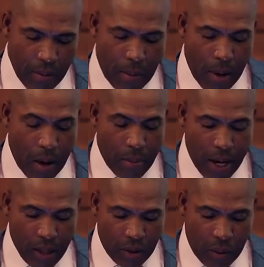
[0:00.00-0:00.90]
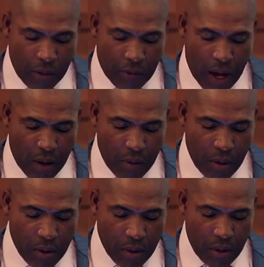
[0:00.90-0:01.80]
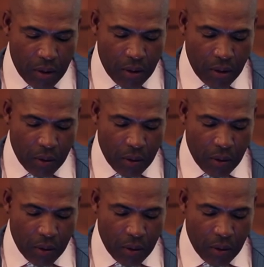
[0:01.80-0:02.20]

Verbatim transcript: My mom passed away five years ago.